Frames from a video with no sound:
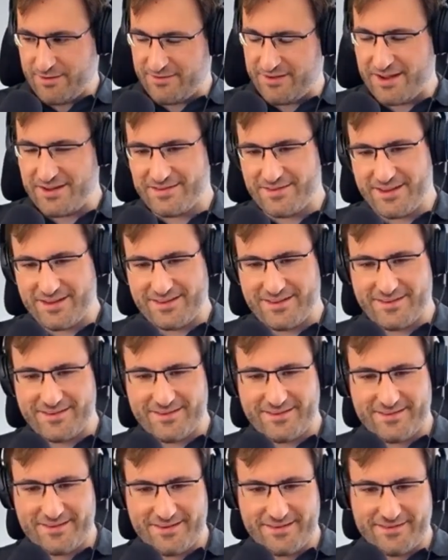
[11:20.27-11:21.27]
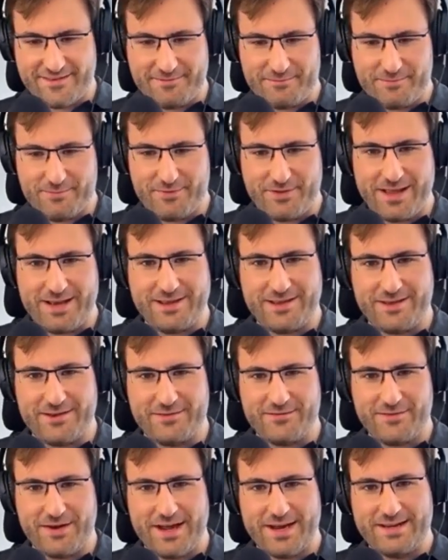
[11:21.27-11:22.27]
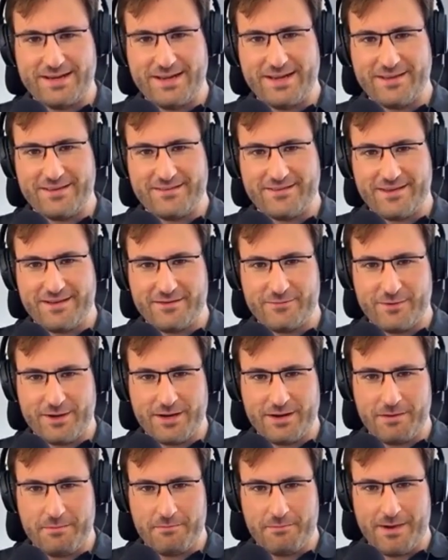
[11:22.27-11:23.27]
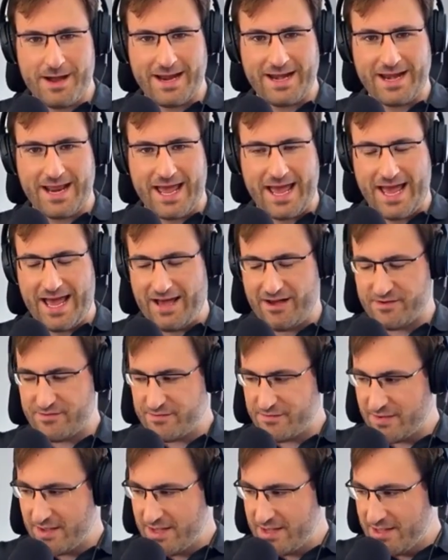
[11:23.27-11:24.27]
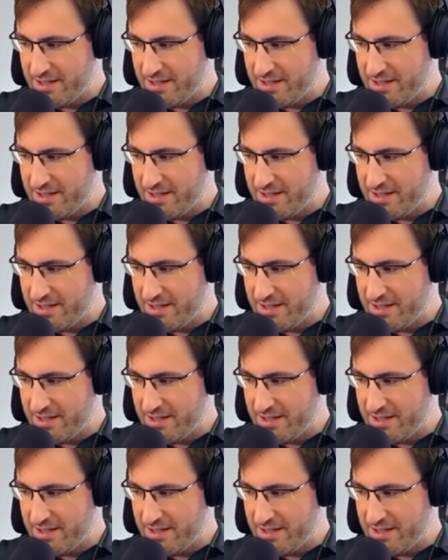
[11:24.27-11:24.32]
Sounds like there's plenty of ideas that one might have.